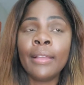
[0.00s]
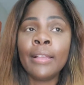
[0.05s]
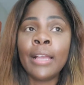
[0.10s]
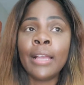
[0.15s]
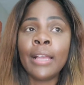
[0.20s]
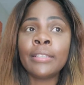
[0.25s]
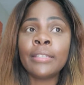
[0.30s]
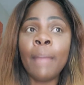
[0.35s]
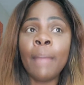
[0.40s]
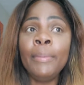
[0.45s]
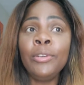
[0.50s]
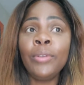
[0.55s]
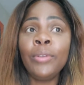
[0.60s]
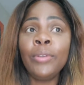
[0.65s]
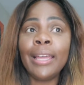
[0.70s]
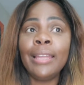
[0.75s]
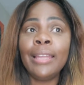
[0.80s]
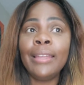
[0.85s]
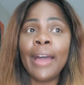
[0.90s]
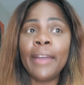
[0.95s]
so I've been doing
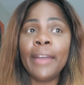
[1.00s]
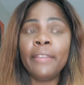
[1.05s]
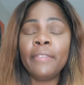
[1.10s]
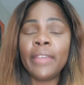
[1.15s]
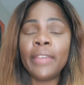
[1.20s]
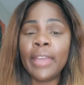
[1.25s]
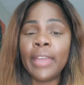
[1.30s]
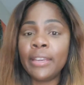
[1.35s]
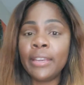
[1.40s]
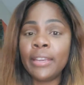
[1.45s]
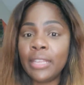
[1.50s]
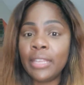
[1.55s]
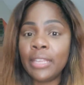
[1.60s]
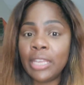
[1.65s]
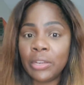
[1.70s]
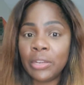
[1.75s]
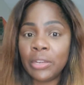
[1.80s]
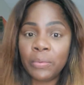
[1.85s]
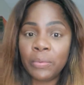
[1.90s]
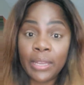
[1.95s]
like a lot of the end of the
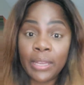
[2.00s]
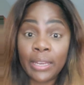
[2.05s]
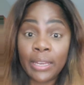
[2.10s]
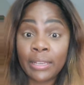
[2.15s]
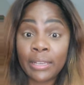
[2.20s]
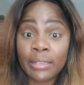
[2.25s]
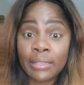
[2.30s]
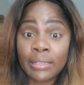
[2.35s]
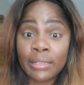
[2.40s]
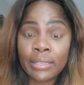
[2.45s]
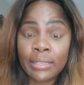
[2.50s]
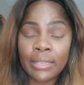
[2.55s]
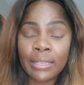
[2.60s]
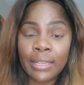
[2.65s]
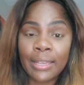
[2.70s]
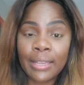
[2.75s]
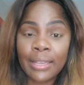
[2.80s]
year readings.